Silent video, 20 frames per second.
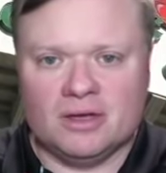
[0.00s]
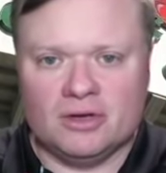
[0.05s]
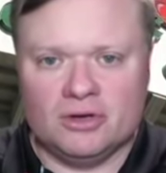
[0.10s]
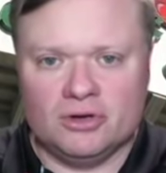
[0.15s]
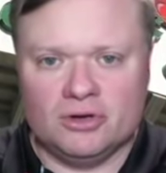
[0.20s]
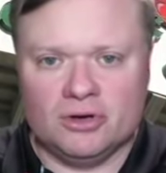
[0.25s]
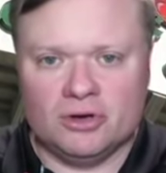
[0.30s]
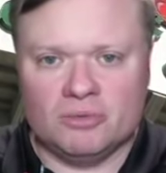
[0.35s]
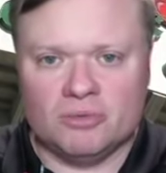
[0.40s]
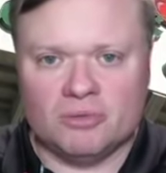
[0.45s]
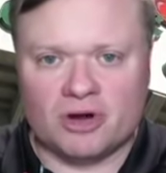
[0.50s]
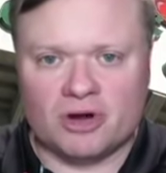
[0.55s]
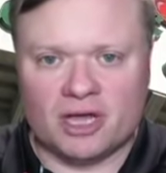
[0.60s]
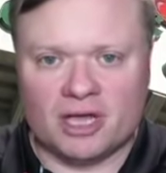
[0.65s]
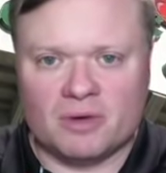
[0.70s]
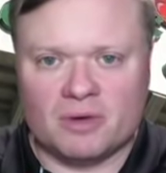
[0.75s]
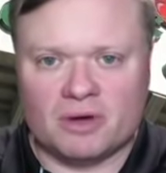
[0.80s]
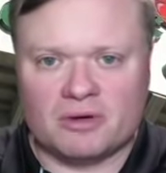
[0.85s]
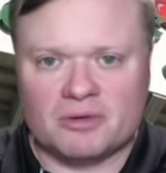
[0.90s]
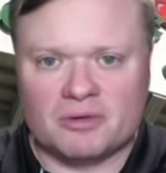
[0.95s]
Good morning
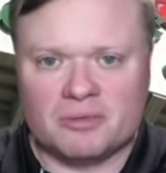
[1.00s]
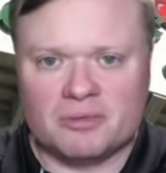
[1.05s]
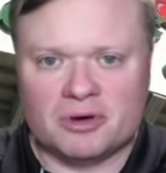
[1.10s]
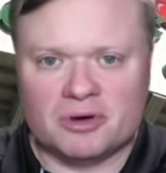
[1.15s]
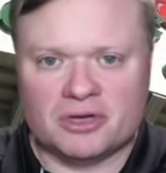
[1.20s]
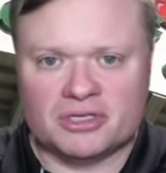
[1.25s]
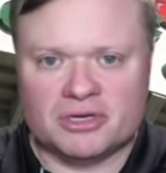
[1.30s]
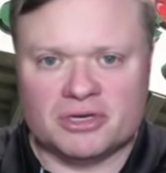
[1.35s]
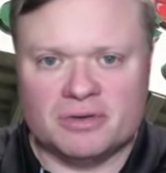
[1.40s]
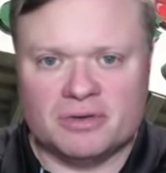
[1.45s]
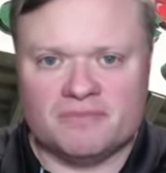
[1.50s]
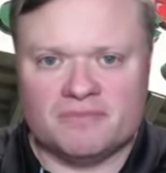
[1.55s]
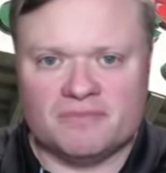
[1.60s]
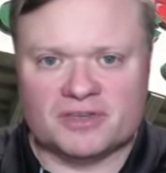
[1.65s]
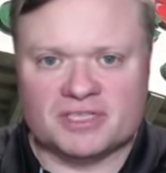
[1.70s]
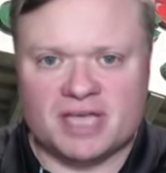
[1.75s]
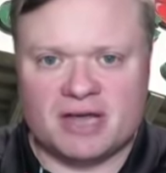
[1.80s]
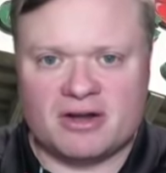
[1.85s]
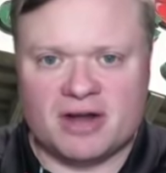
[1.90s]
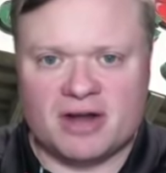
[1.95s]
and welcome to the Morning Scoop
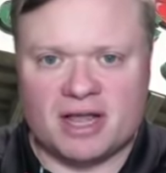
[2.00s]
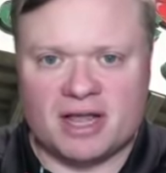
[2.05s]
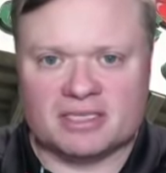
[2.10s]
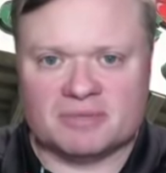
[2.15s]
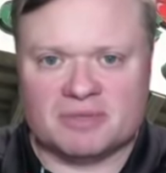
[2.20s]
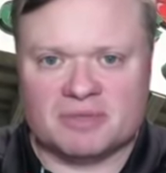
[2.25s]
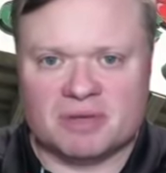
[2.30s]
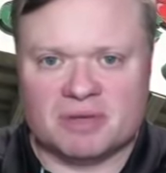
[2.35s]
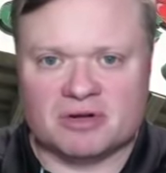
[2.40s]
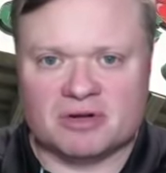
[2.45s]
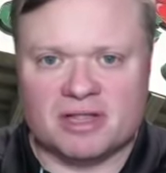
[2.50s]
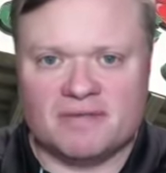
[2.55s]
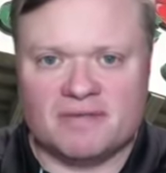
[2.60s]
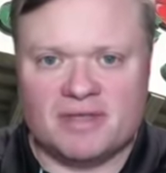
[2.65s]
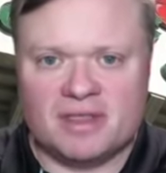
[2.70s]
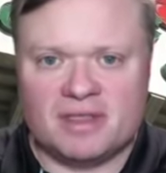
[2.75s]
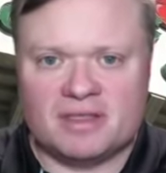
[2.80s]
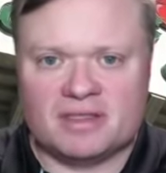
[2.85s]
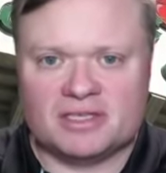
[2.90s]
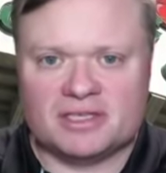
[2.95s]
for Saturday, September
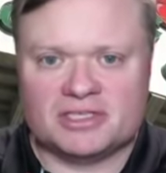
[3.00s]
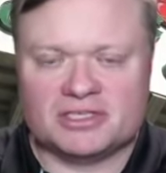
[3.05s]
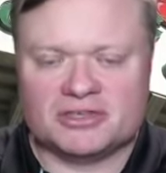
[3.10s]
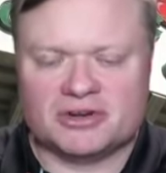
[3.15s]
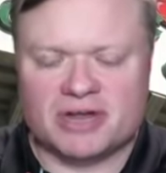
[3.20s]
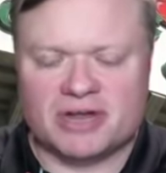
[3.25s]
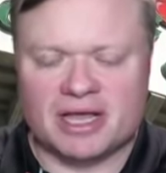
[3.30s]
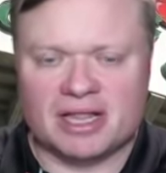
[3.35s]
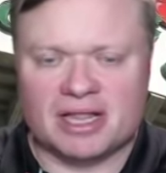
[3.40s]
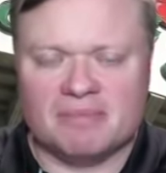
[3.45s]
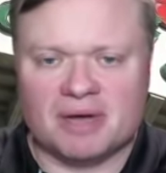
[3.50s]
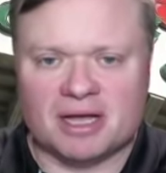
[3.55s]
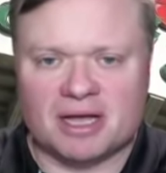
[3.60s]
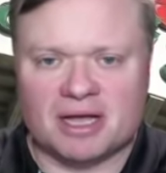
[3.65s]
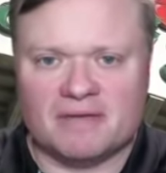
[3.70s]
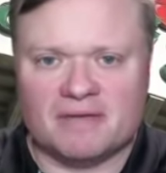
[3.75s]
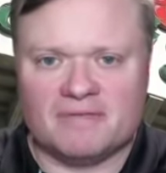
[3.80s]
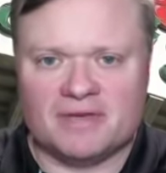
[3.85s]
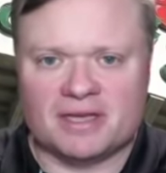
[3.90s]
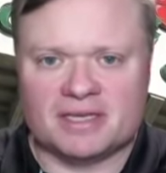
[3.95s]
11th. This is your daily
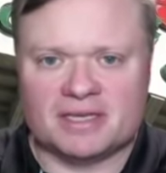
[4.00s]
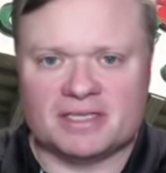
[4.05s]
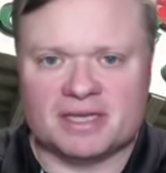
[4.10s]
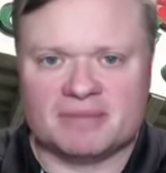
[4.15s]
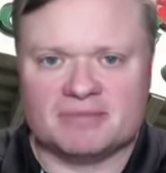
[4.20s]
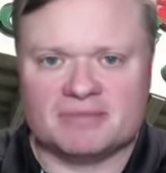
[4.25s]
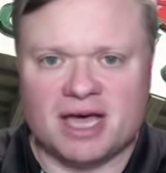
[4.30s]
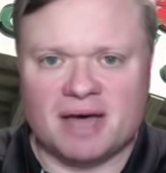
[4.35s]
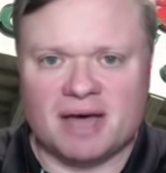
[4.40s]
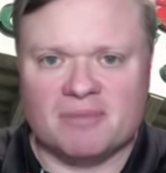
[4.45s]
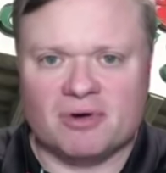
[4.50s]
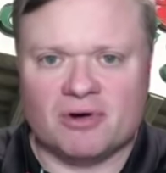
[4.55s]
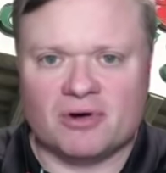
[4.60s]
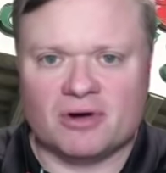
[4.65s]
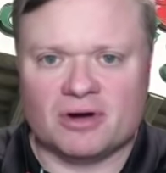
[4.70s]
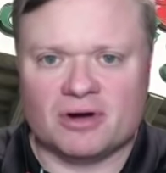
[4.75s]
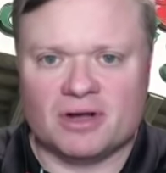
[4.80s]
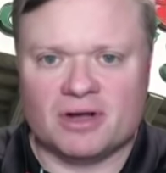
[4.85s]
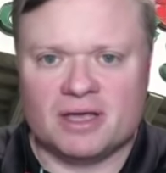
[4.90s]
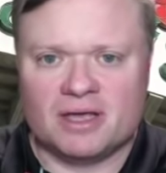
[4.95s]
Buckeye Fix. I'm Tom
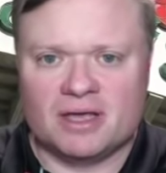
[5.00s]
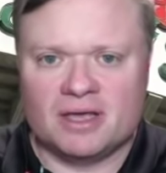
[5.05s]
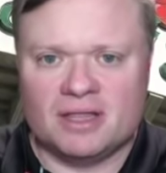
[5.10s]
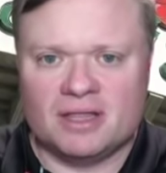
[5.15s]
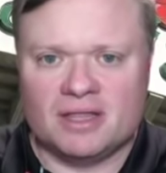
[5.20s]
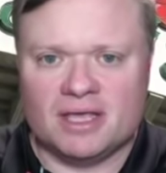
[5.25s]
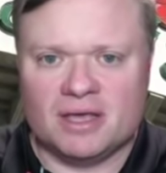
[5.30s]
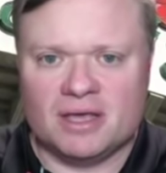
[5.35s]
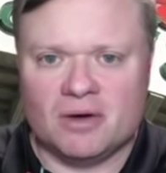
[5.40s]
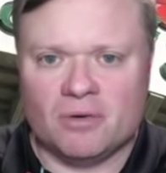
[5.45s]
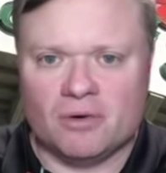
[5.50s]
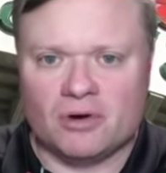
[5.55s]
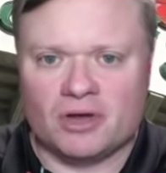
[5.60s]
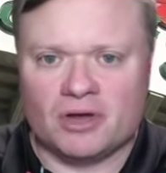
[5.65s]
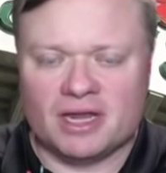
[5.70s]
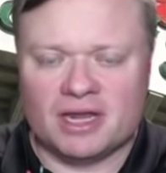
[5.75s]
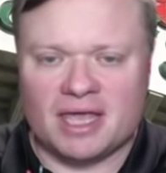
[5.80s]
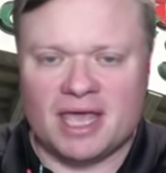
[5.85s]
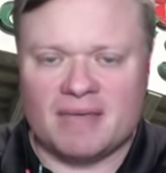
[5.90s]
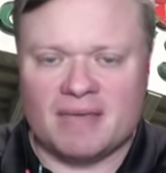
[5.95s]
Orr. The
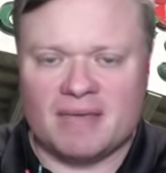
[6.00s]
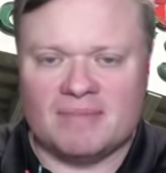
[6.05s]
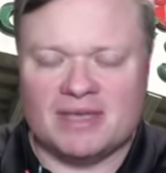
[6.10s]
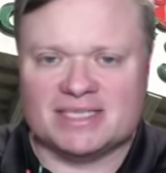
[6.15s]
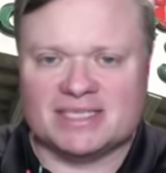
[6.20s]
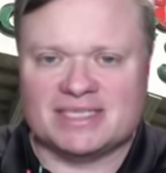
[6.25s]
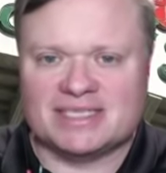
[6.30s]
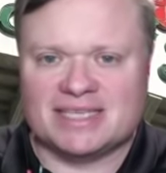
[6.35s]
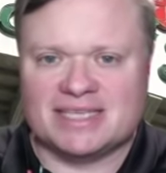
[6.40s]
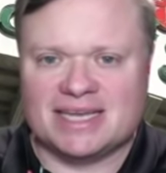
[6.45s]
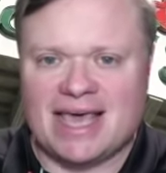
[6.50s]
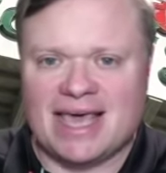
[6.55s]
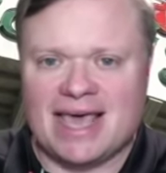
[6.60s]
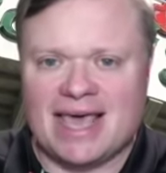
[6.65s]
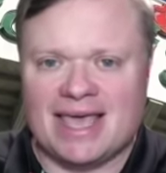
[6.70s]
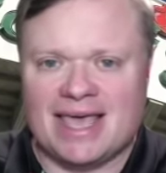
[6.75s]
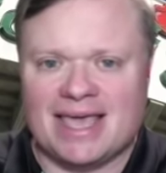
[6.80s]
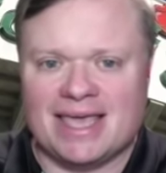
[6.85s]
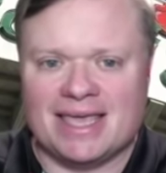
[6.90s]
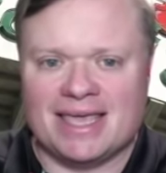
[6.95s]
Oregon game is
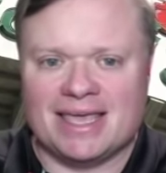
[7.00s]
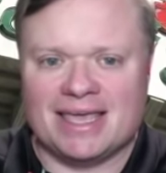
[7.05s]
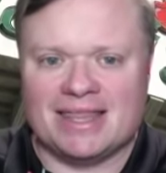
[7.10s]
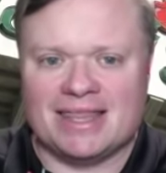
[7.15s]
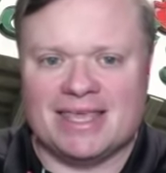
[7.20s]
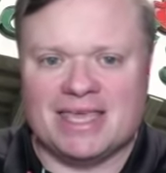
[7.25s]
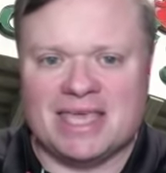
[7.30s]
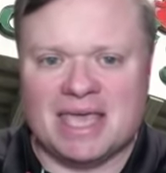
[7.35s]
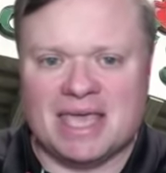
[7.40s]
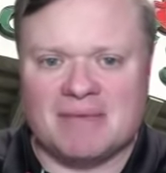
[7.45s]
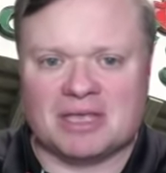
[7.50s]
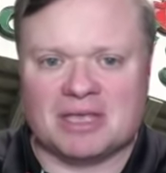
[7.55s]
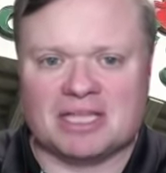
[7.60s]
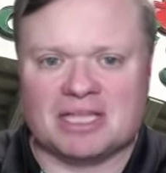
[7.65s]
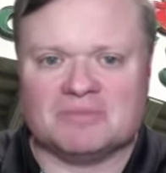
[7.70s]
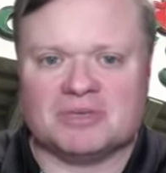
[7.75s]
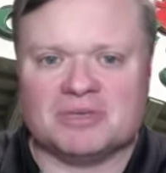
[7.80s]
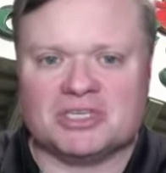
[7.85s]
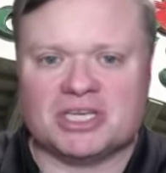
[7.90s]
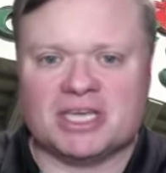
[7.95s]
today, the game
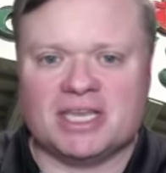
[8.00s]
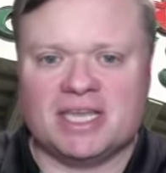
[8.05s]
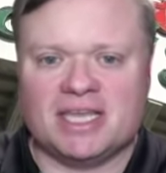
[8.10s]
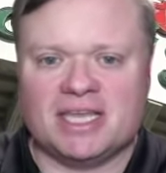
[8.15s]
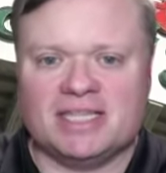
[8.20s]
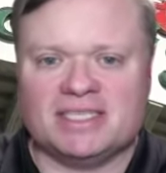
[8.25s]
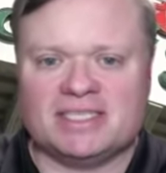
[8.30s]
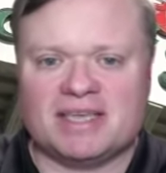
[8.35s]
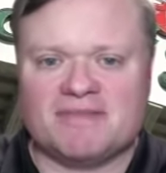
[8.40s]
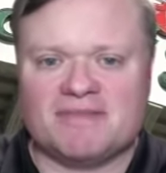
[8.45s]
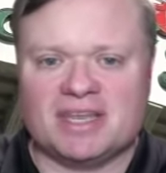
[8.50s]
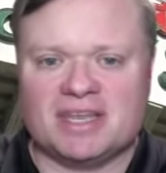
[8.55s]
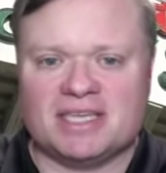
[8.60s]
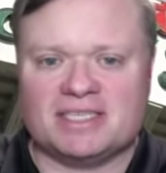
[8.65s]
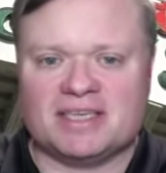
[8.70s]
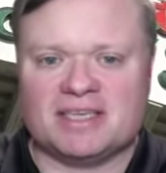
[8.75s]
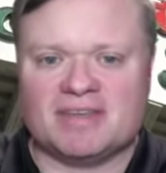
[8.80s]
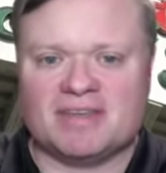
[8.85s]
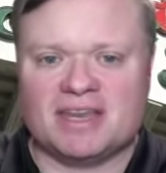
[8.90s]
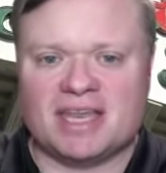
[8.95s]
against Michigan in
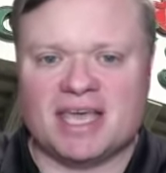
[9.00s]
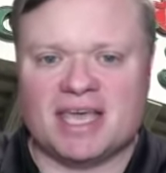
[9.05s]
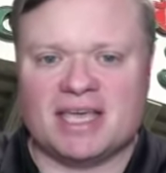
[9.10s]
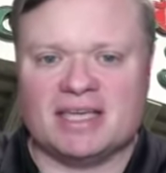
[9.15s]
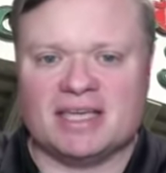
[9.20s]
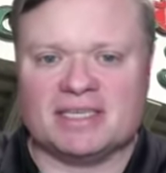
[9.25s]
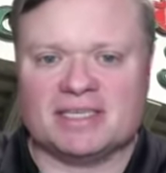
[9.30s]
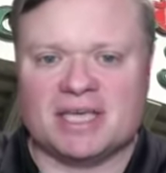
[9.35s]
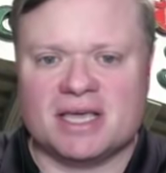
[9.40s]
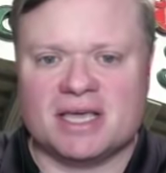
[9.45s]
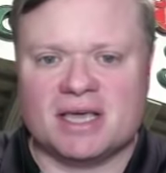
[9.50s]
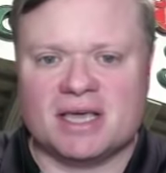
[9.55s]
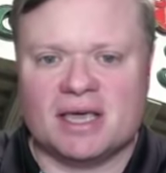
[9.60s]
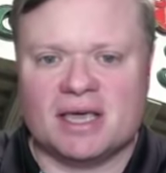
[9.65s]
77 days.